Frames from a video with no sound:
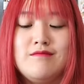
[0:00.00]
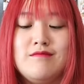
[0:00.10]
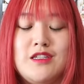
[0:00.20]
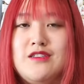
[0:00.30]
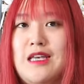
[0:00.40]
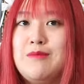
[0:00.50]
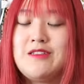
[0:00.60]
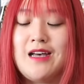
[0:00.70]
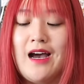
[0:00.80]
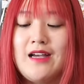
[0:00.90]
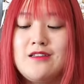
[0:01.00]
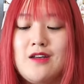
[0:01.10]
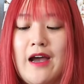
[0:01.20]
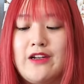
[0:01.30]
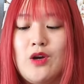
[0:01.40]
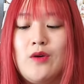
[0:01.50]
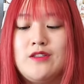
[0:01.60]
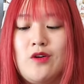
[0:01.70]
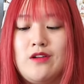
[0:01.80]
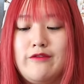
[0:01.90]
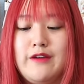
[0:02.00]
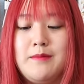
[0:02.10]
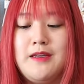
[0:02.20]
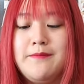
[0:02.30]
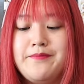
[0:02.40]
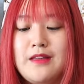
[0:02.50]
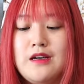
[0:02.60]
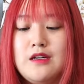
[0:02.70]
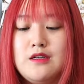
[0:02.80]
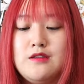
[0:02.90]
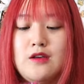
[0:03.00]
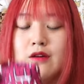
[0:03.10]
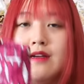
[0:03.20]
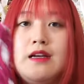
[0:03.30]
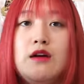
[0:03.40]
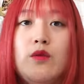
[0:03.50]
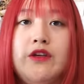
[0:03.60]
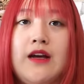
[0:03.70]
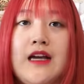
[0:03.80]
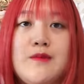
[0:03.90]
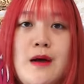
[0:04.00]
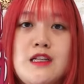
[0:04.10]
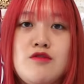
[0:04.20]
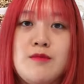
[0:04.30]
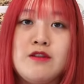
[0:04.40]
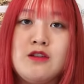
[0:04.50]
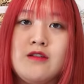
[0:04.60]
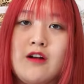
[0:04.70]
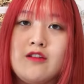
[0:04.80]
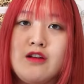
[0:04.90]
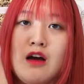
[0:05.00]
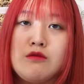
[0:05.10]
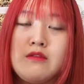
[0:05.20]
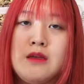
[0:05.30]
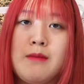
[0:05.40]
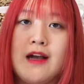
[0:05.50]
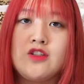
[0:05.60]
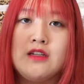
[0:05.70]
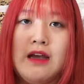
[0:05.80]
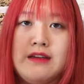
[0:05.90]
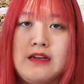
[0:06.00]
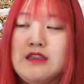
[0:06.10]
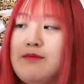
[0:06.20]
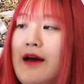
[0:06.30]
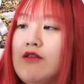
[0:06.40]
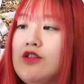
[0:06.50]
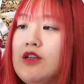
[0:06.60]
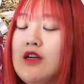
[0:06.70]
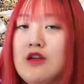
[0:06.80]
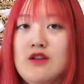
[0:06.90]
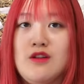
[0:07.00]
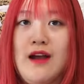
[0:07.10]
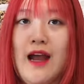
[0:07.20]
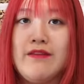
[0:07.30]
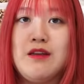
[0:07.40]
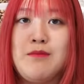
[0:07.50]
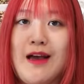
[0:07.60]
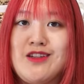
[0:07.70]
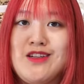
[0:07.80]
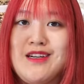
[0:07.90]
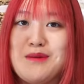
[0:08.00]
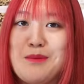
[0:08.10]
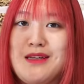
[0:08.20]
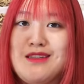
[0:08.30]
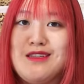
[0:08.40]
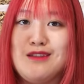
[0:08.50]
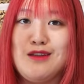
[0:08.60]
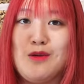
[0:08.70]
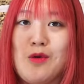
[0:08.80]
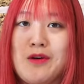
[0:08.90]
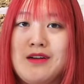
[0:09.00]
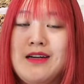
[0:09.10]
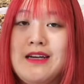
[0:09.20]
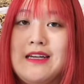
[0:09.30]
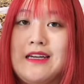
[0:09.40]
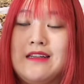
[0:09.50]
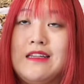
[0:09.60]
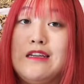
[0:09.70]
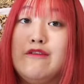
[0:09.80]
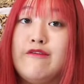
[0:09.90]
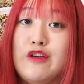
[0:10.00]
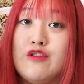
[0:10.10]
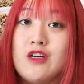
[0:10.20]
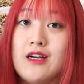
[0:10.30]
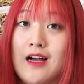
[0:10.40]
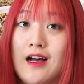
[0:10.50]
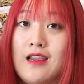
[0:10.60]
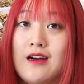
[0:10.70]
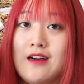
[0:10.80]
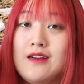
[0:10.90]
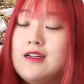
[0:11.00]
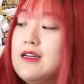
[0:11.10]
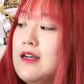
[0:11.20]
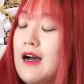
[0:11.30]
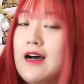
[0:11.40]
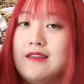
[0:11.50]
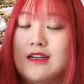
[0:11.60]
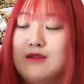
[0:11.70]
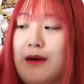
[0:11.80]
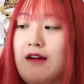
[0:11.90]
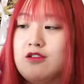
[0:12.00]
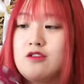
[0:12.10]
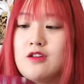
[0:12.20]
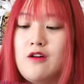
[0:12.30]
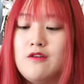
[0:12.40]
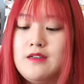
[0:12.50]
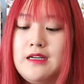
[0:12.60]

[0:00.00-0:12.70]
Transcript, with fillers: the same size so I know it's going to fit me. So when you guys buy a swimming suit, it also comes with the matching like dust pouch. So I had the matching Miss Dior in the fuchsia color uh, dust pouch. So